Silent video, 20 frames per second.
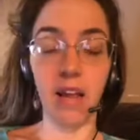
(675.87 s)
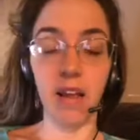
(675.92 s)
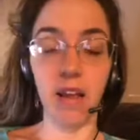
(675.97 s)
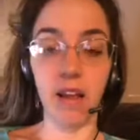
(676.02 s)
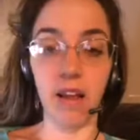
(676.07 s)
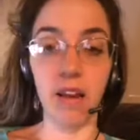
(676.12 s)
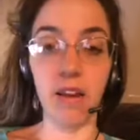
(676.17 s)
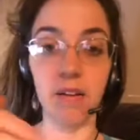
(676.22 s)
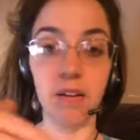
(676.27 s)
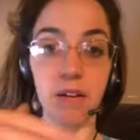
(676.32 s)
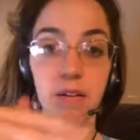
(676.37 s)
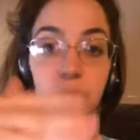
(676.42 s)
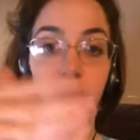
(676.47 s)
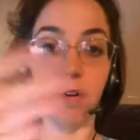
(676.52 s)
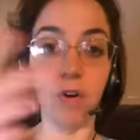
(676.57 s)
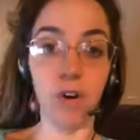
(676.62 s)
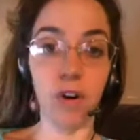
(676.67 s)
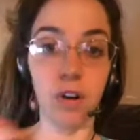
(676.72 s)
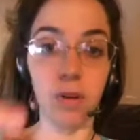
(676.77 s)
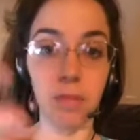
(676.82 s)
and
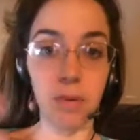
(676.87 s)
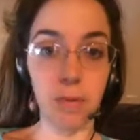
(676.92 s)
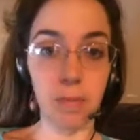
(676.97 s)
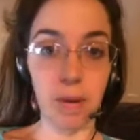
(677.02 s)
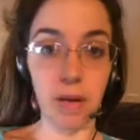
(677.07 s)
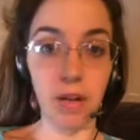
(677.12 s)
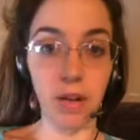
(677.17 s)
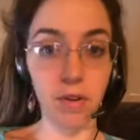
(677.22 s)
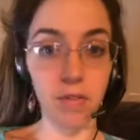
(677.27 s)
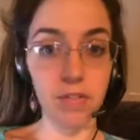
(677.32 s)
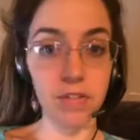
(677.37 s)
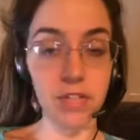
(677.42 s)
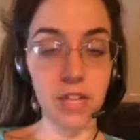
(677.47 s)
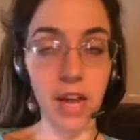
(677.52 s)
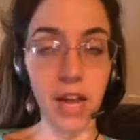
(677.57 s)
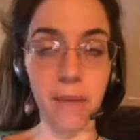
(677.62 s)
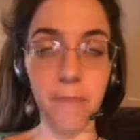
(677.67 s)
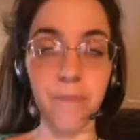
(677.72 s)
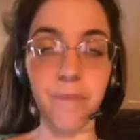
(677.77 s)
earning me money over time.